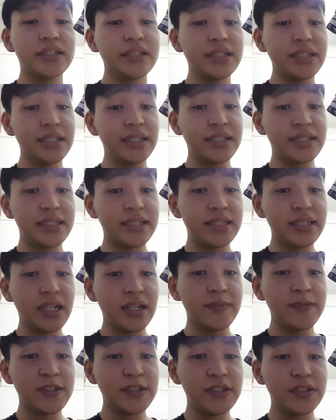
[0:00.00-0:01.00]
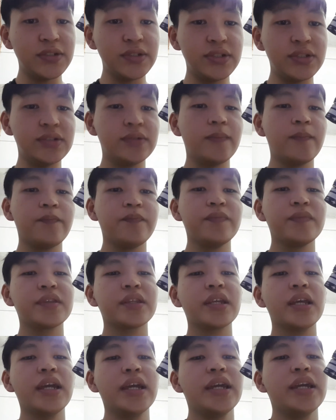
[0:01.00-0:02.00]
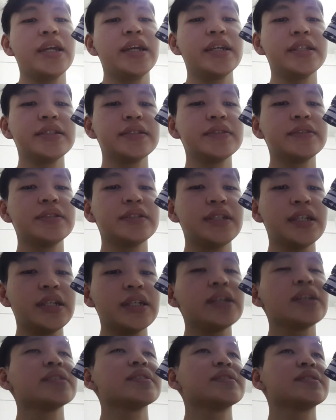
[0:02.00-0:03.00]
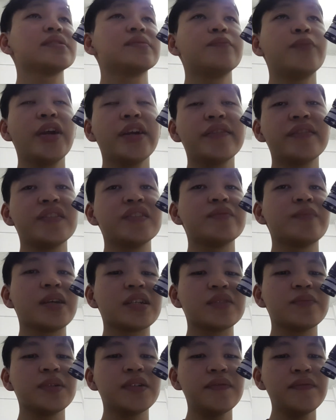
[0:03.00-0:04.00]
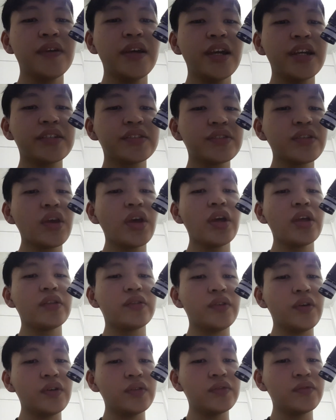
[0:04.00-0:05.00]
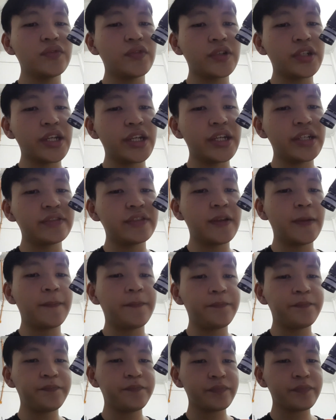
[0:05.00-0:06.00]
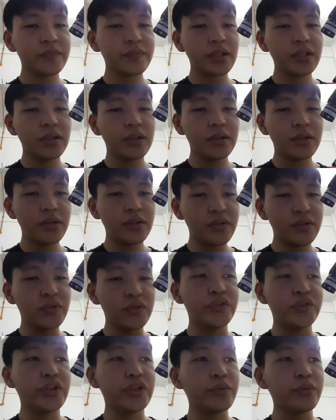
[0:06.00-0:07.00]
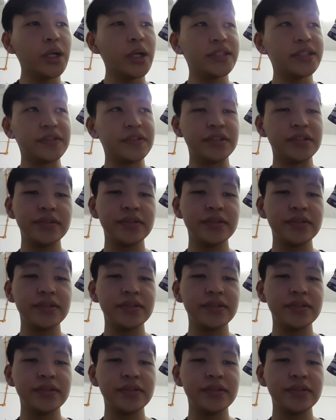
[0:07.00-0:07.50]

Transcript: It's up to you. And yes, practice makes perfect. Don't forget to drink water.